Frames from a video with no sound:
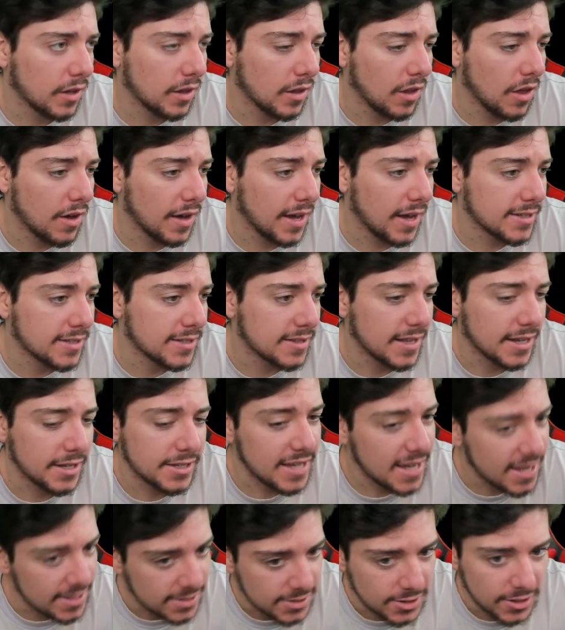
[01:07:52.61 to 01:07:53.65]
along as
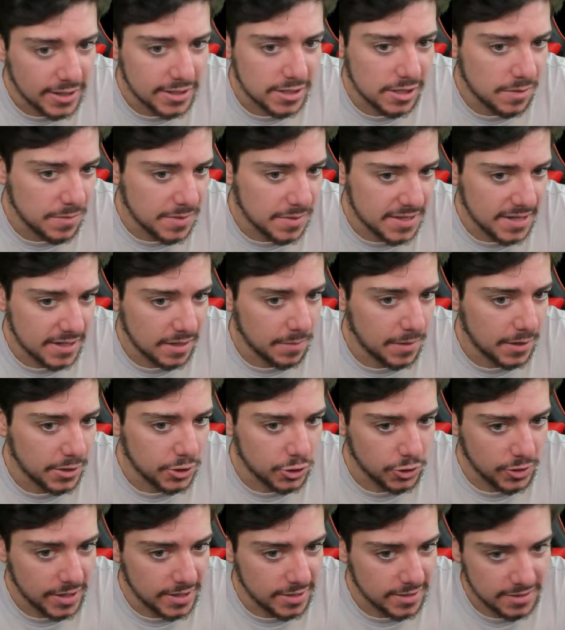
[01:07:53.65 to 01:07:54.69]
like, yes, you guys are going to be taking my
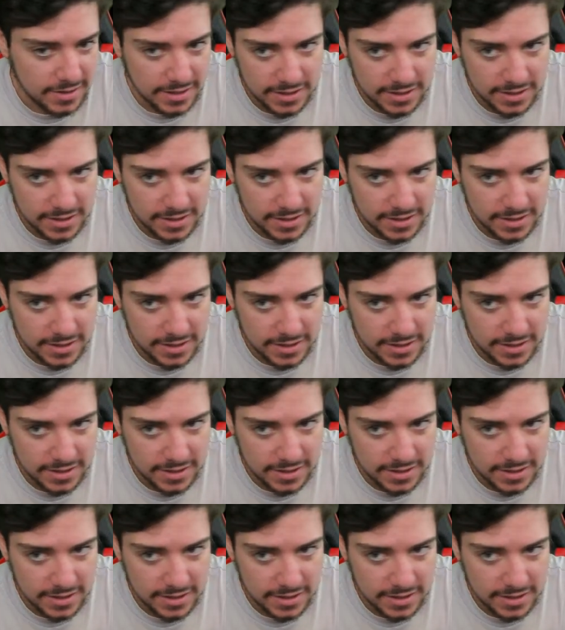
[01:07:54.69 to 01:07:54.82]
trades.